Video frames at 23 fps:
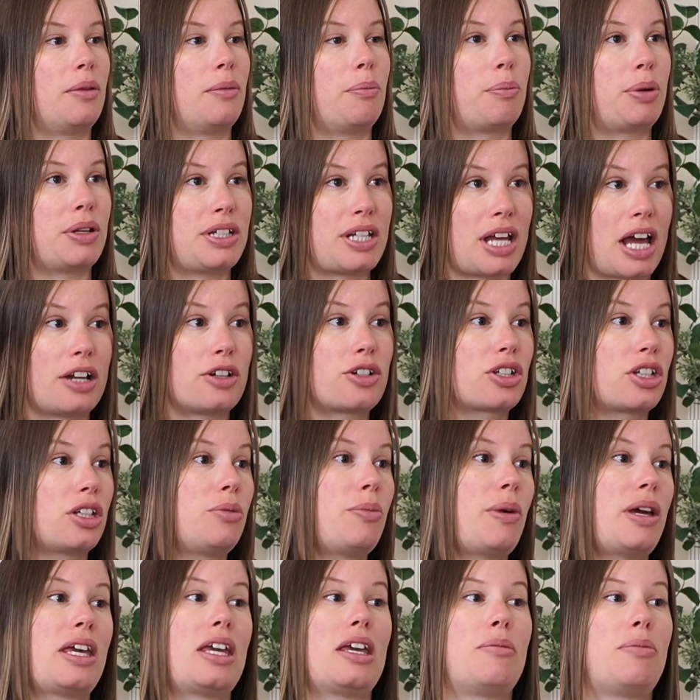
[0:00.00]
potentially
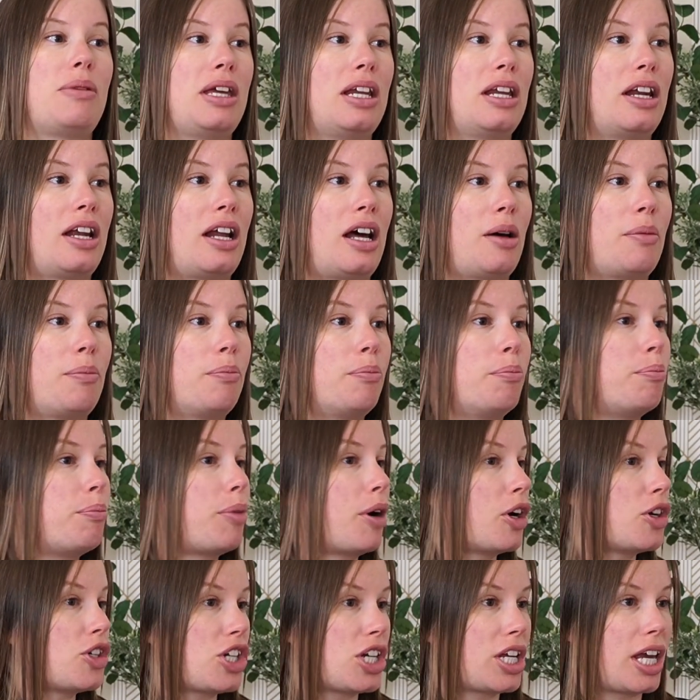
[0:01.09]
waking Peanut up,
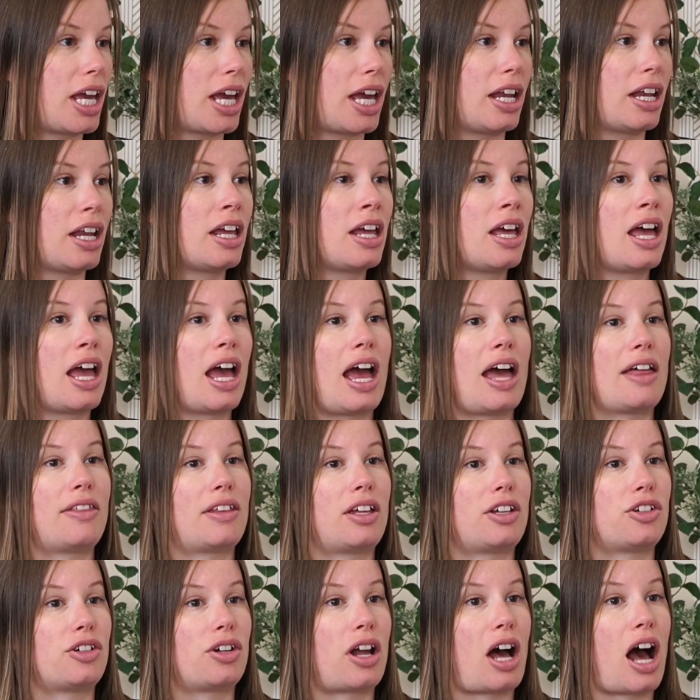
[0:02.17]
barging in, and
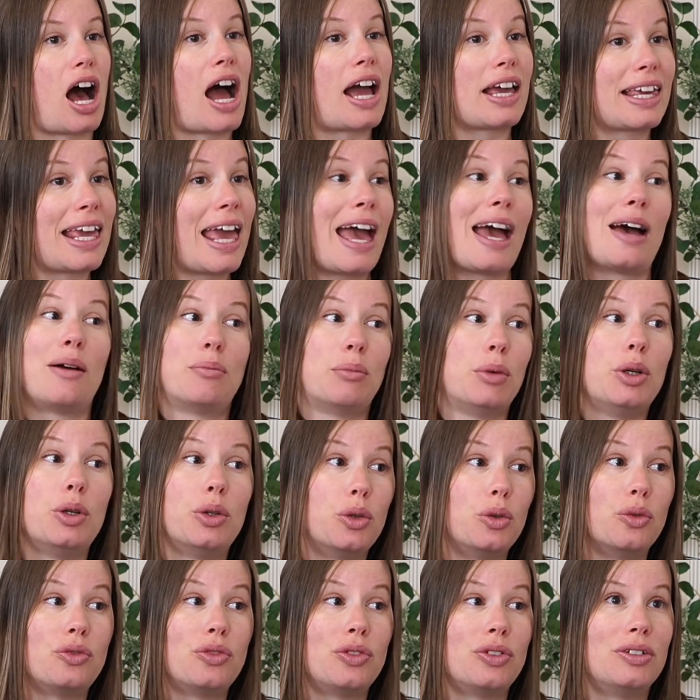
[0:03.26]
then I can't
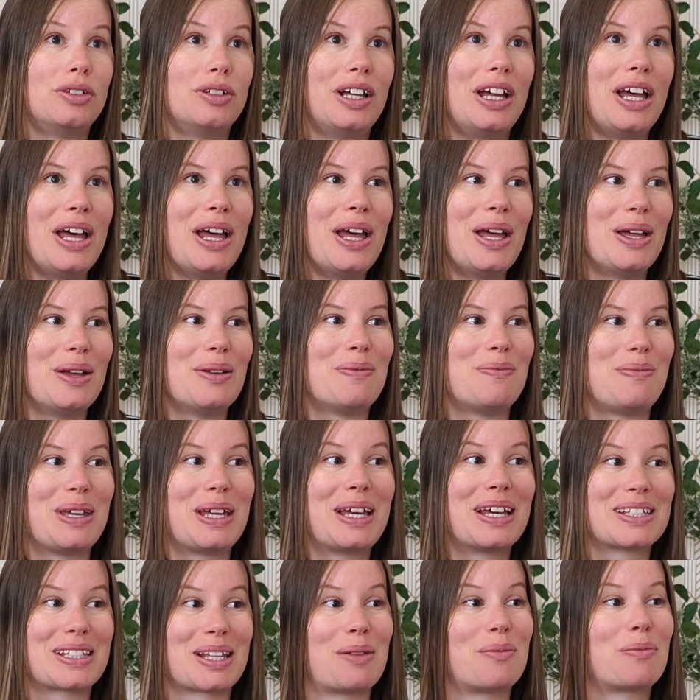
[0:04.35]
move
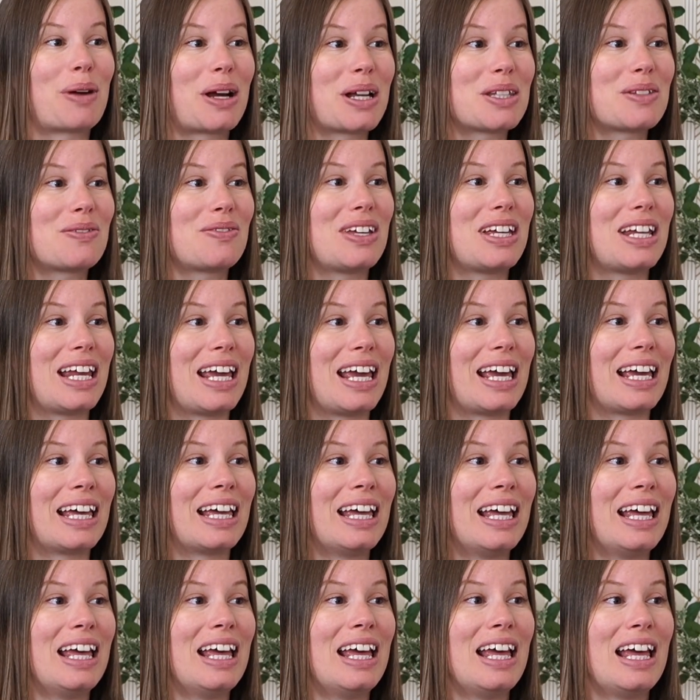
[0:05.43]
because I'm
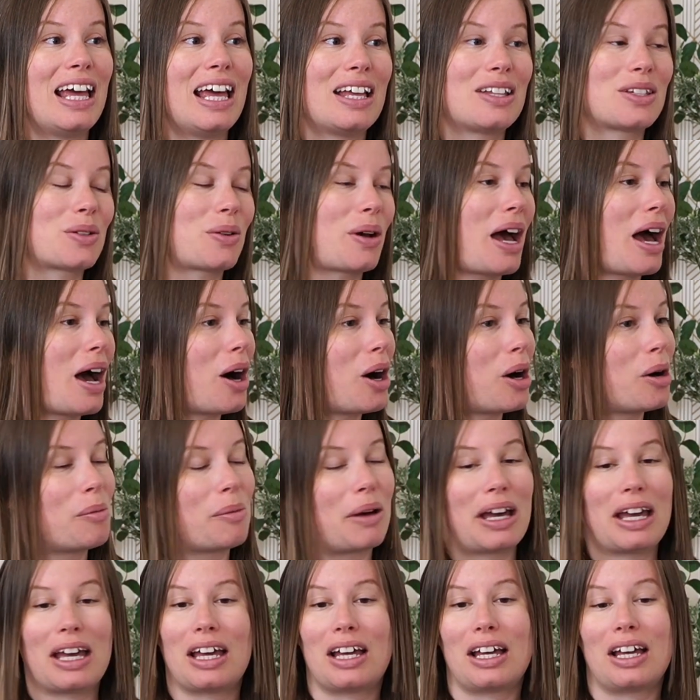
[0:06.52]
breastfeeding. And so how am
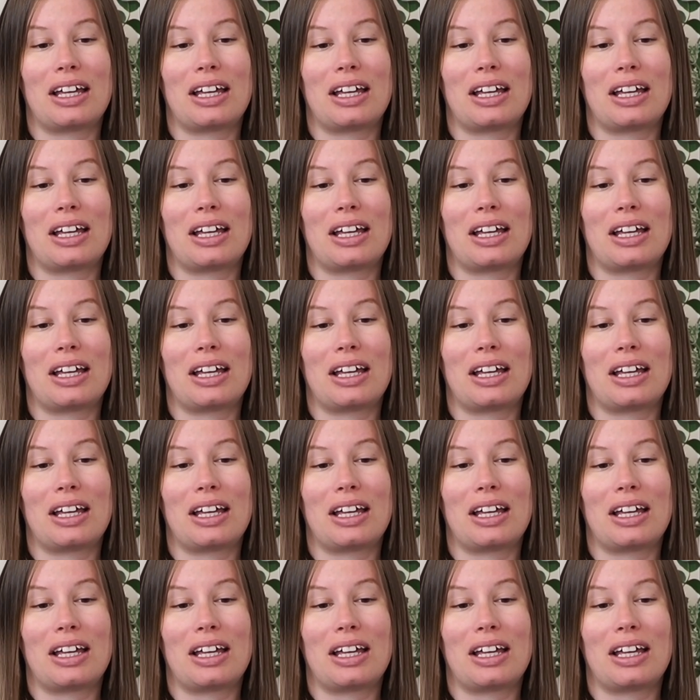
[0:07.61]
I